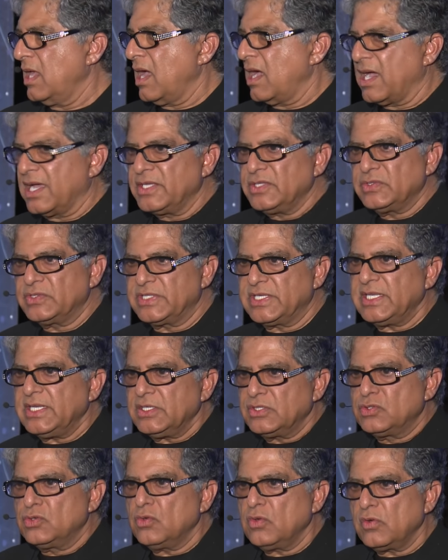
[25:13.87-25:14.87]
Are you
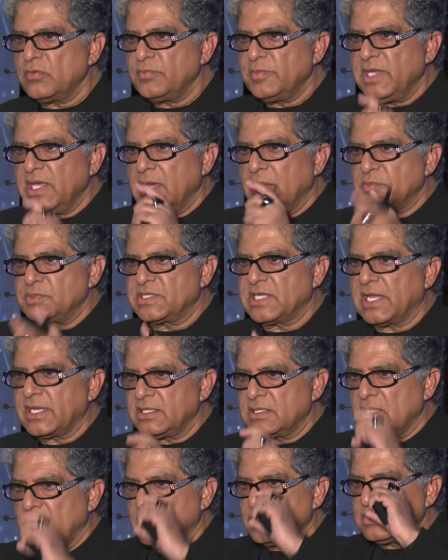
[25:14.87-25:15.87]
seeing two of me upside
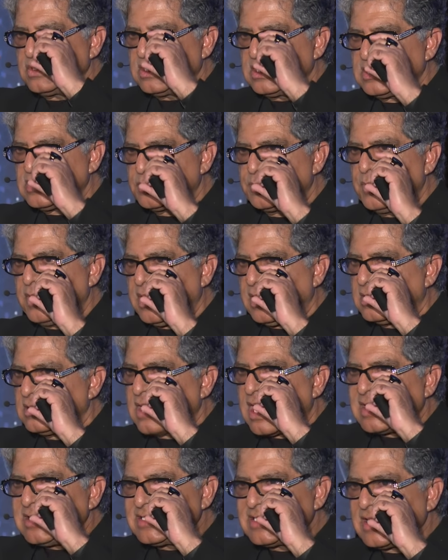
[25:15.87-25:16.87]
down this big,
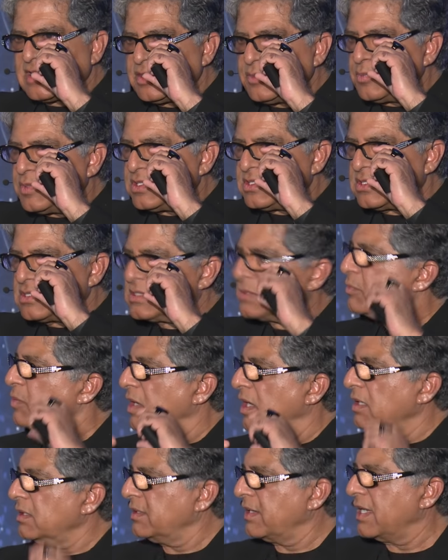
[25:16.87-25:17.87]
9 centimeters
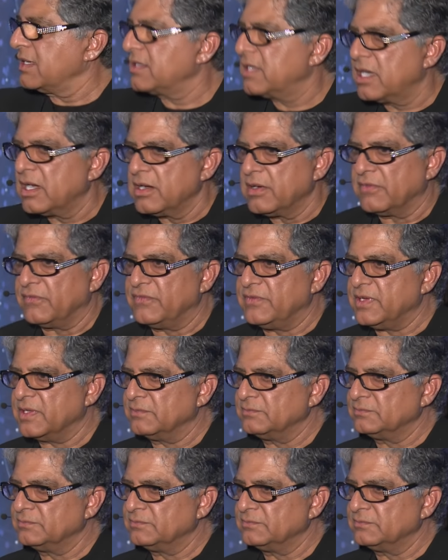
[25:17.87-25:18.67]
apart and curved?